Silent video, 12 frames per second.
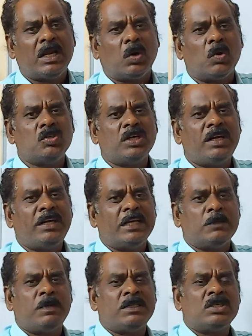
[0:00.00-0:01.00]
corrosion
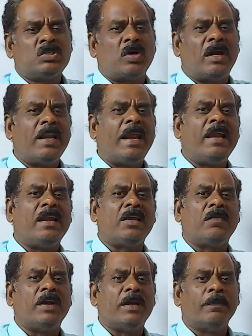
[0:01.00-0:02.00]
takes place in solid and
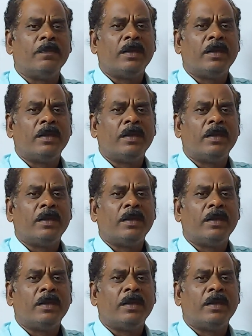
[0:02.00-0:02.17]
liquid.